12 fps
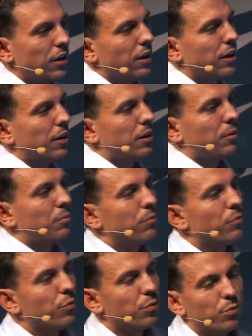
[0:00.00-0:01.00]

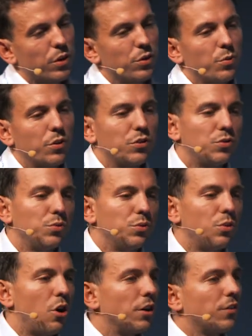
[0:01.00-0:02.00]
When you want to
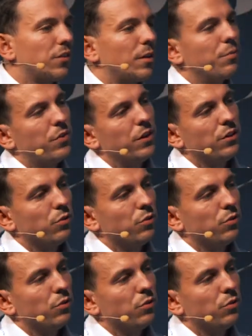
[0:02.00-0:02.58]
order something,